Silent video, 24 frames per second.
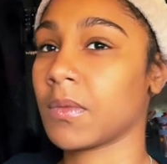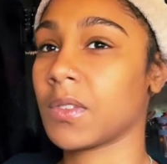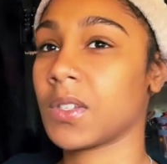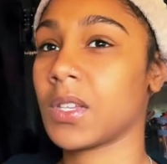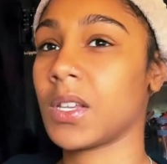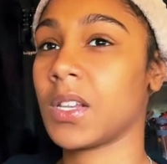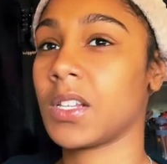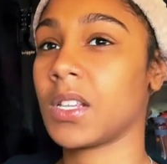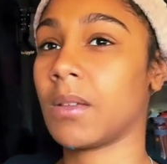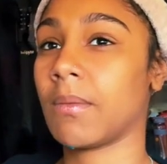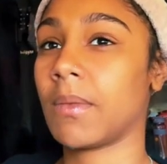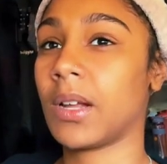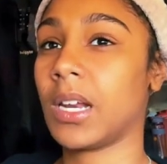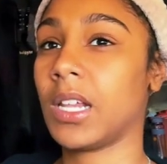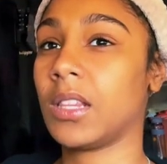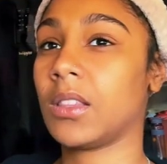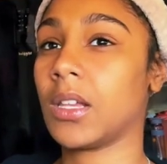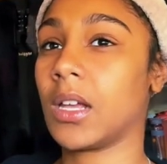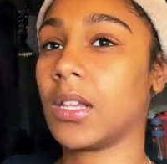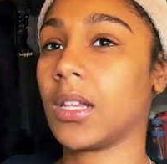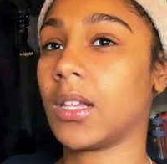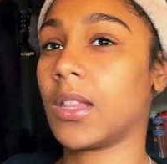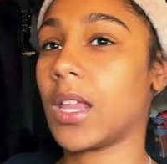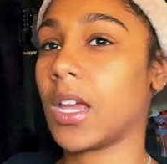See,
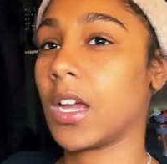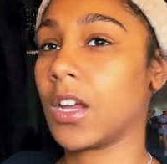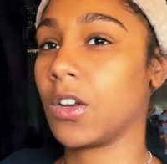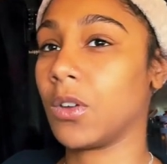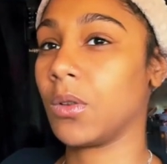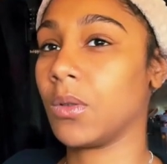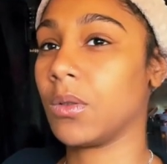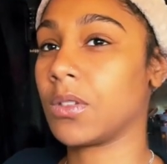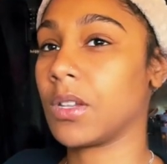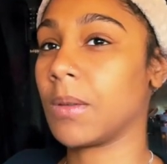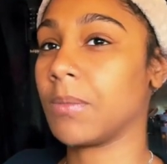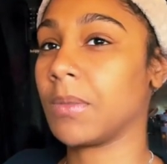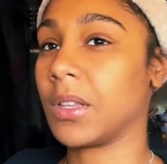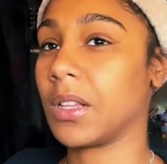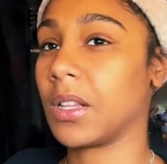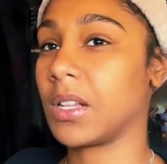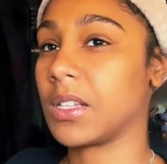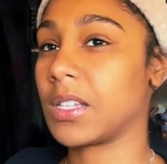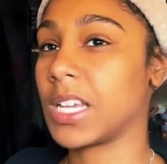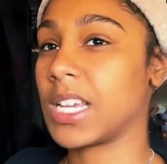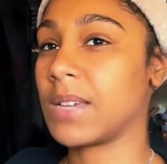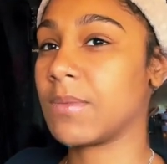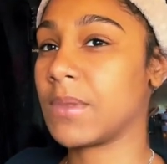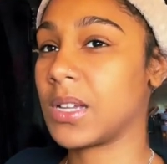somebody thought that they could do
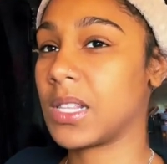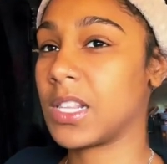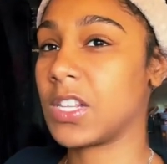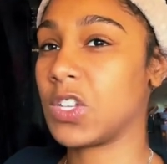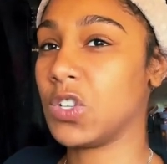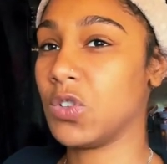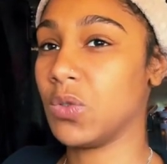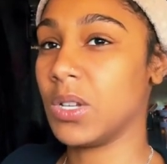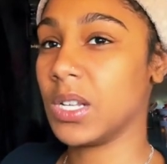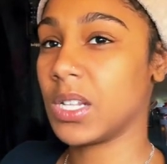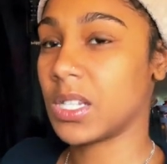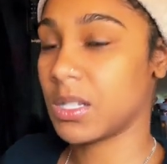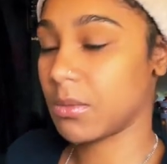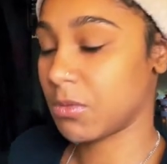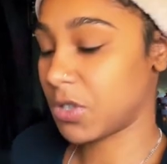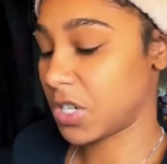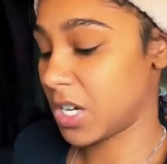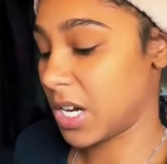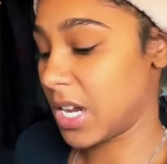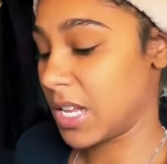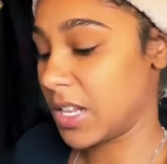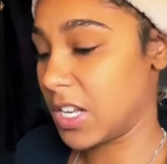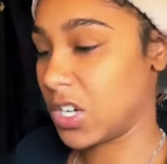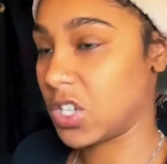something the same way that you did some
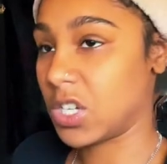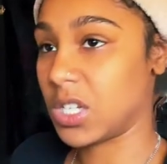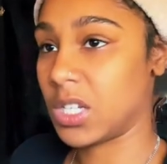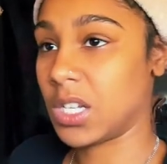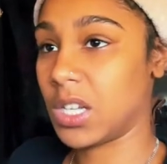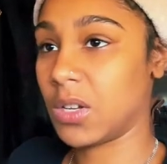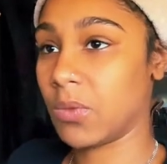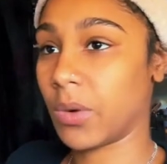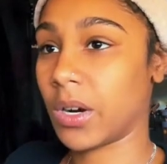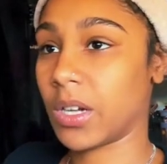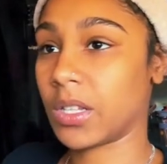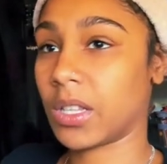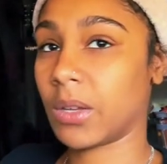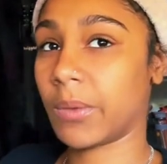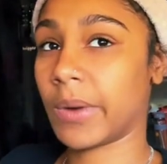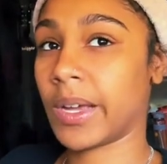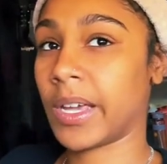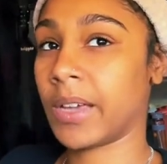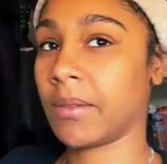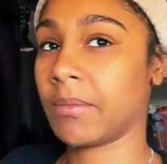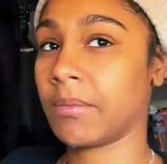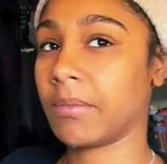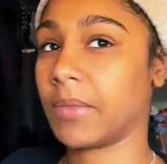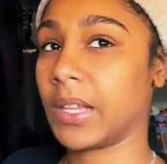shit, and it just didn't work the
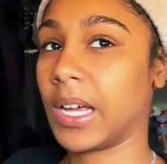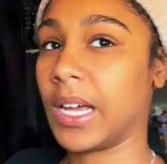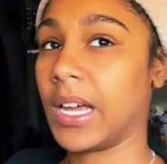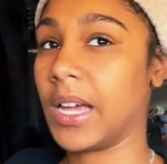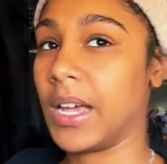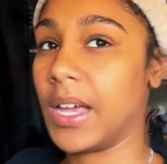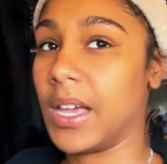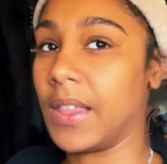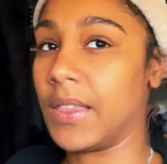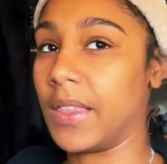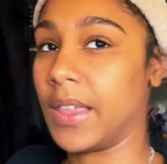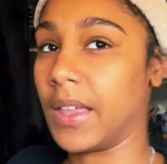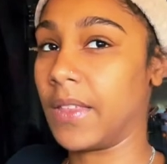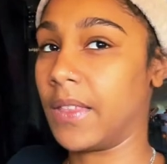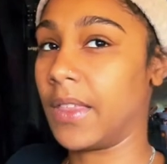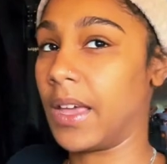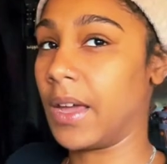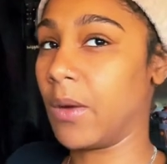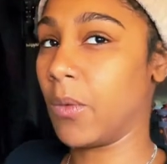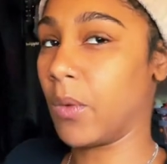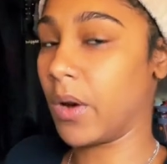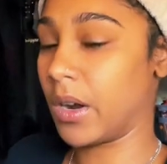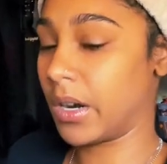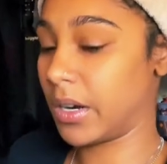way that
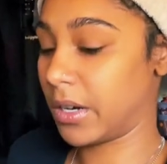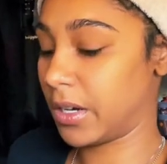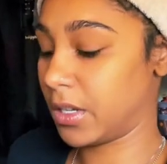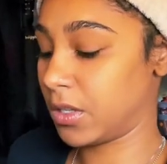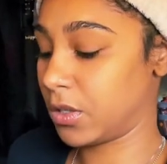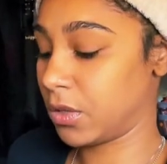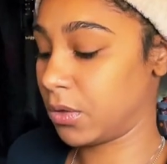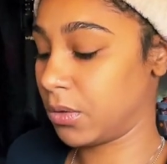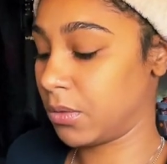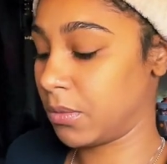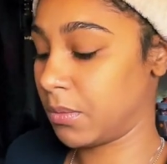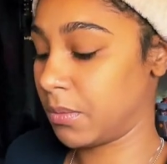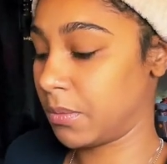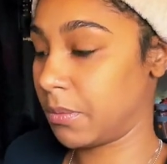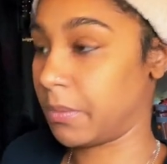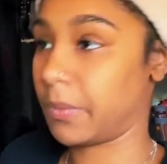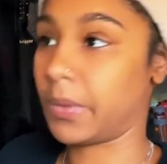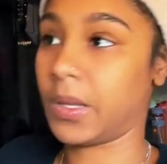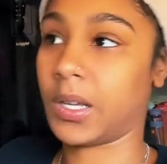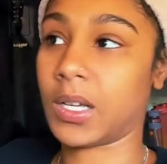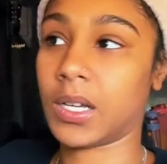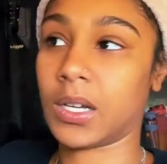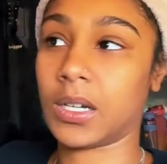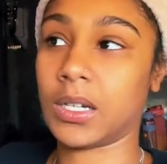they wanted it to,
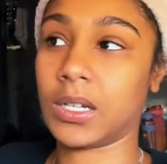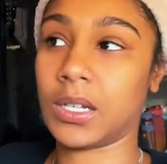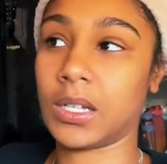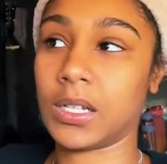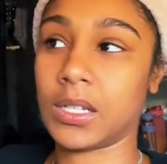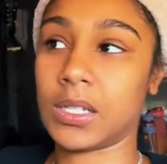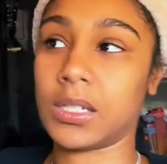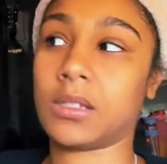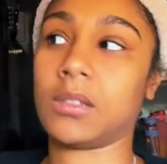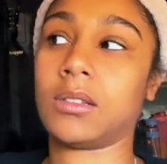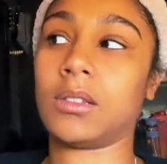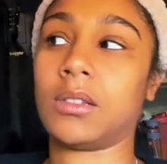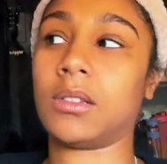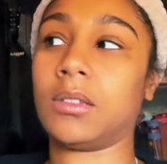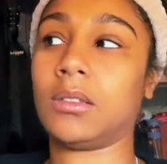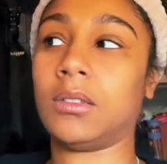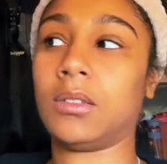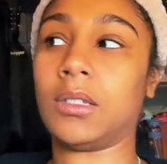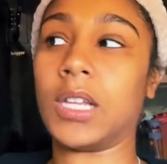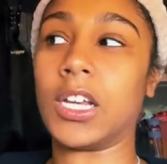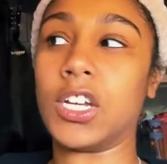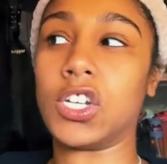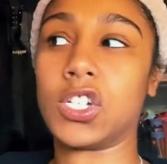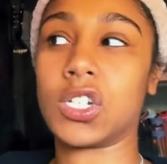because
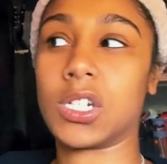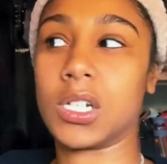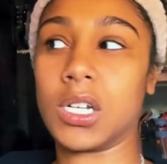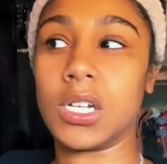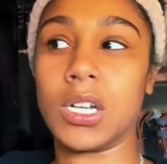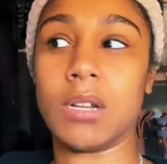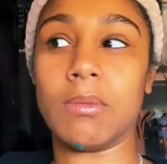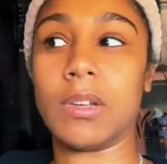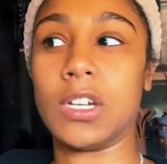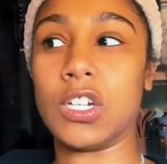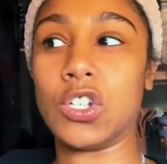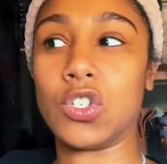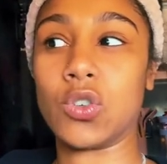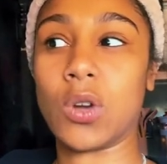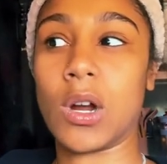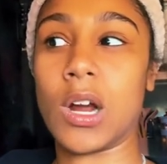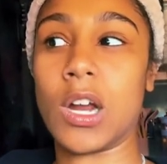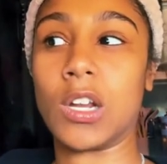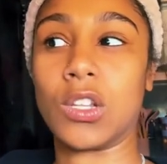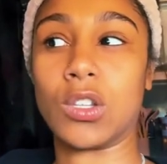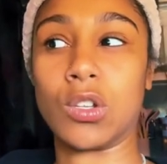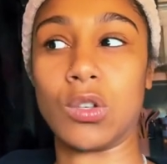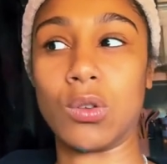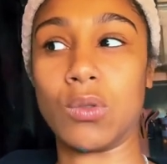they shouldn't have been
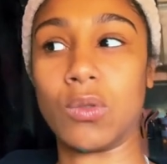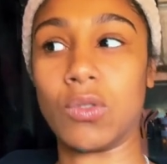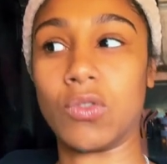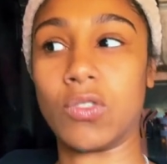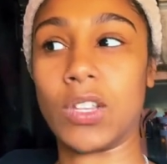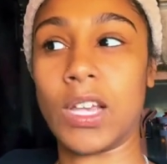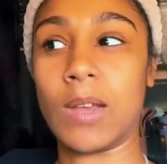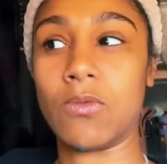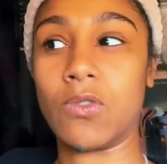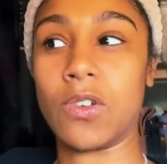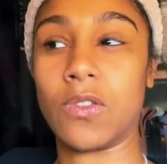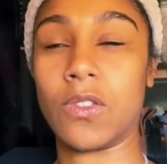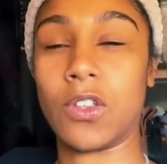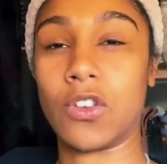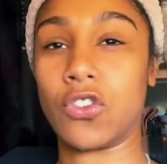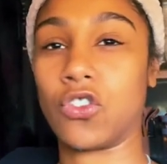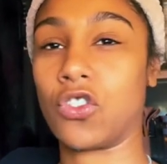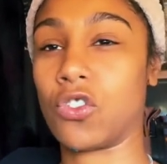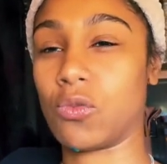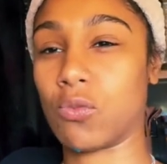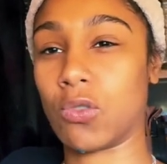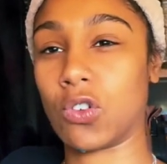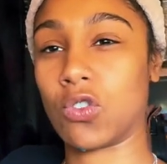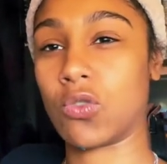trying to do the same shit
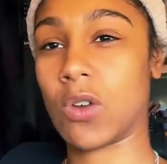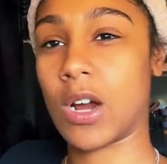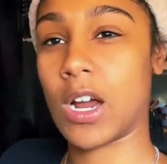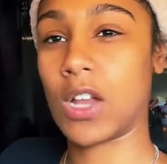that you were